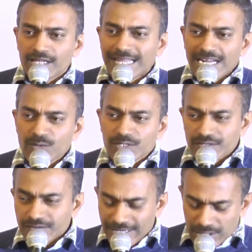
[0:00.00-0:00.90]
That was
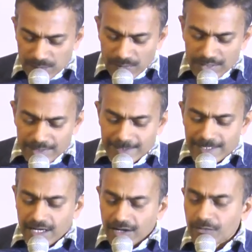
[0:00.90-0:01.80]
the response
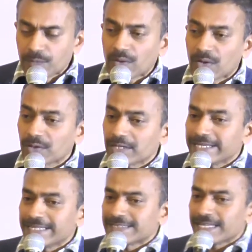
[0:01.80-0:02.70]
of Paul
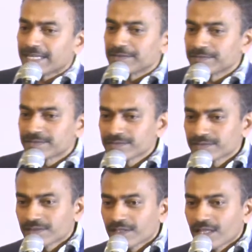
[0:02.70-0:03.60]
in his life.
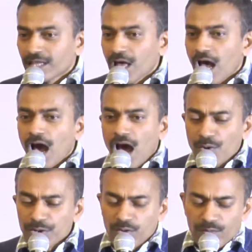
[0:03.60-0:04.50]

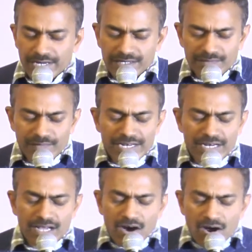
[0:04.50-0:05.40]
How do,
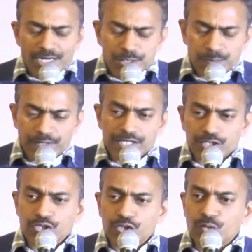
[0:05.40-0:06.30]
when God speaks
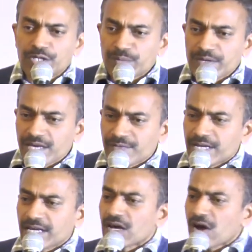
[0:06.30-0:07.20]
to you and me,
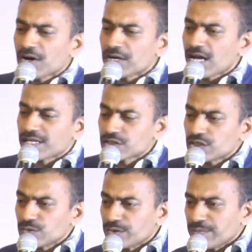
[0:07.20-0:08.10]
when God
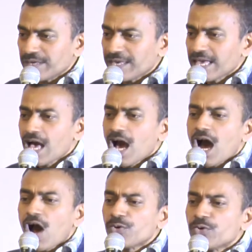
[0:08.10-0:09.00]
asks you and me,
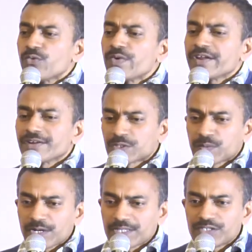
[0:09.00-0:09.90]
how do we
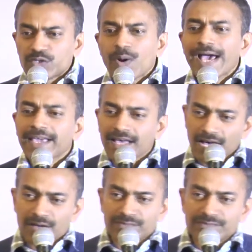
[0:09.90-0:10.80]
respond? Do I
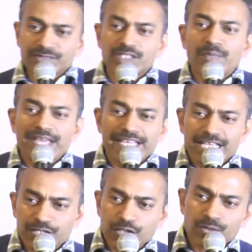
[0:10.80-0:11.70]
come with
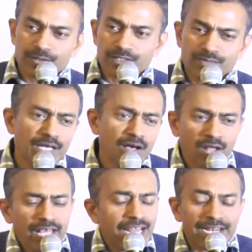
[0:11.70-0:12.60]
many excuses?
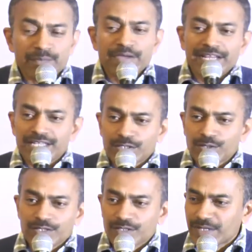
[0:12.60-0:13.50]
I had many
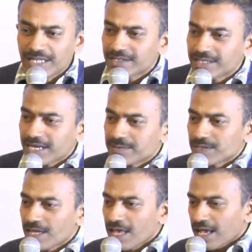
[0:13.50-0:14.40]
excuses many
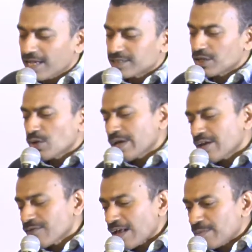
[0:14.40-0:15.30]
times. I said, oh, I
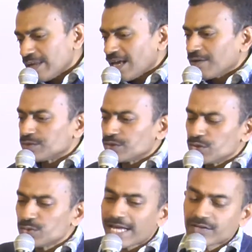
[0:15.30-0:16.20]
have family, I have to
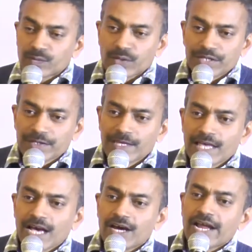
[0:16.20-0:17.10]
do that work.
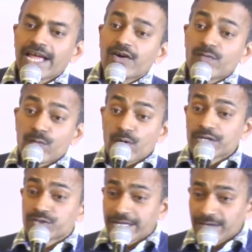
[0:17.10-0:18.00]
Or I have
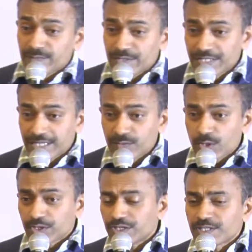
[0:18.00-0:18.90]
work today, I'm busy at
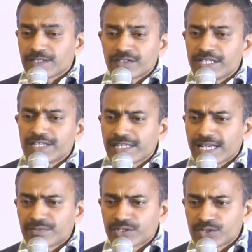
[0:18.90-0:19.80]
work, these are the things I
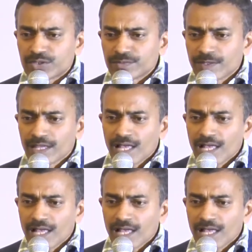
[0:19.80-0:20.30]
have to do.